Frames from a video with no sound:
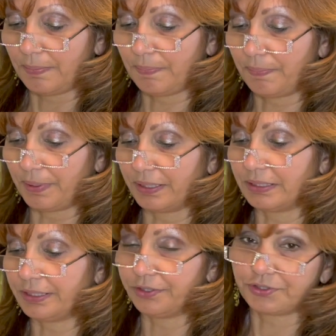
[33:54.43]
but
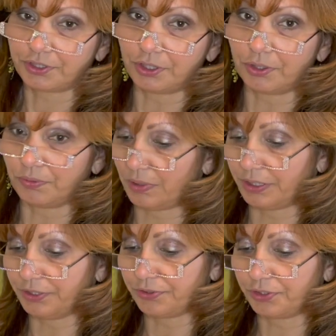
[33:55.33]
years ago I
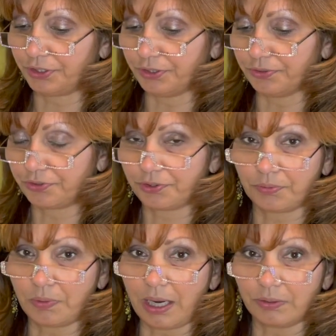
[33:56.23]
used to use the
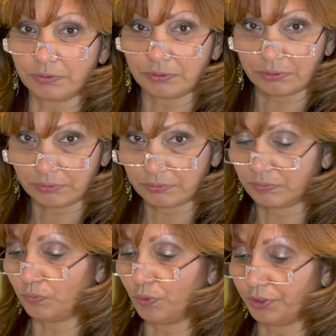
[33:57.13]
round
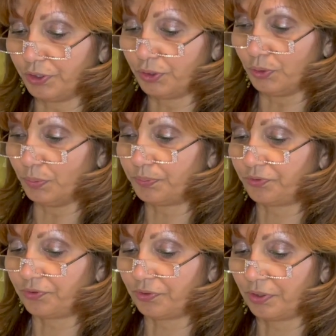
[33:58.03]
wooden
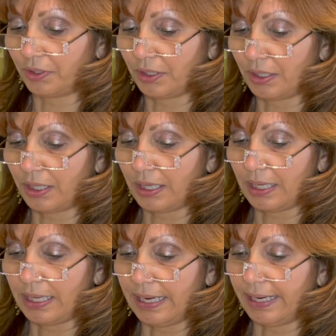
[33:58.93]
hoops,
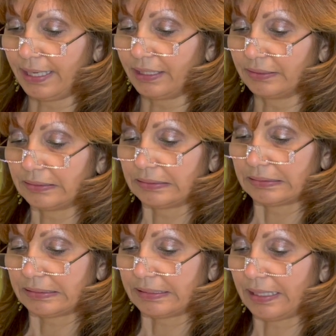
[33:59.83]
and
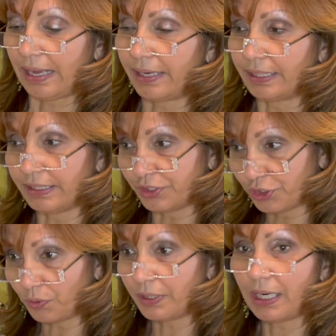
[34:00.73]
I
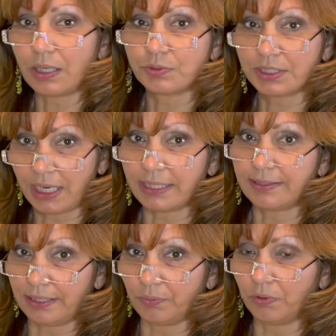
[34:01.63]
enjoyed how tight
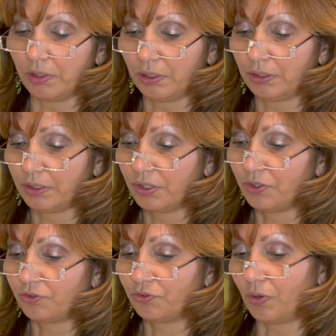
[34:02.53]
they were.
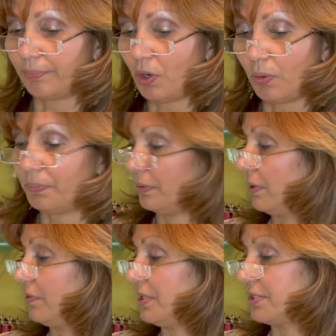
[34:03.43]
So I'm hoping
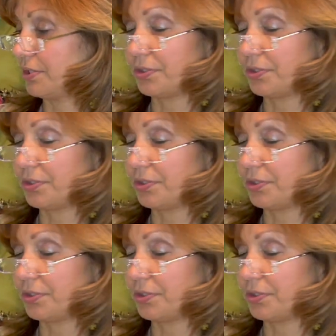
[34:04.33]
that these are